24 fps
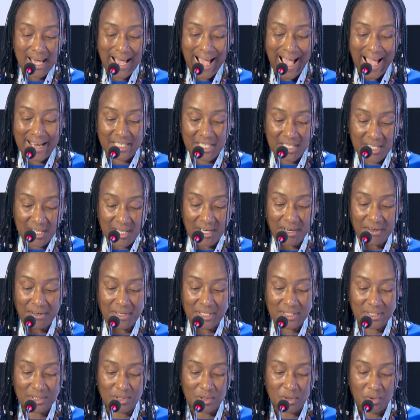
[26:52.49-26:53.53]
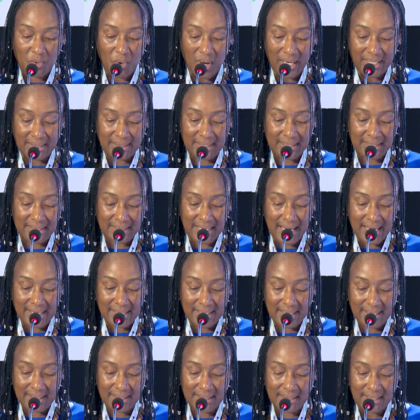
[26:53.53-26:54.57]
adherence to quality
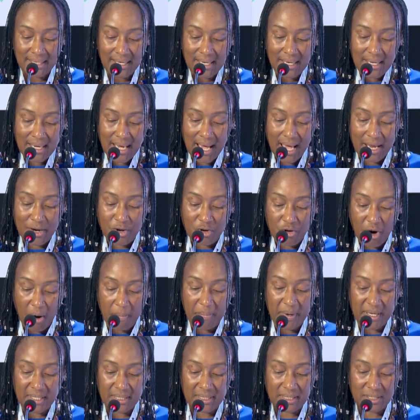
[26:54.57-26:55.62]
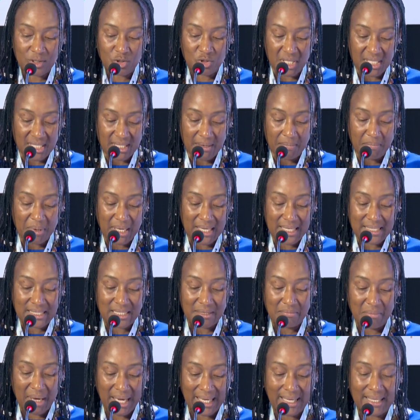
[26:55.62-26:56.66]
standards, and robust traceability
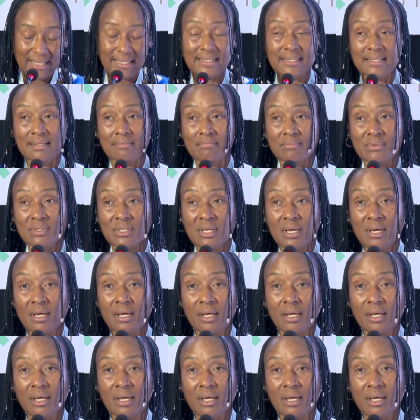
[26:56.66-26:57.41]
mechanisms.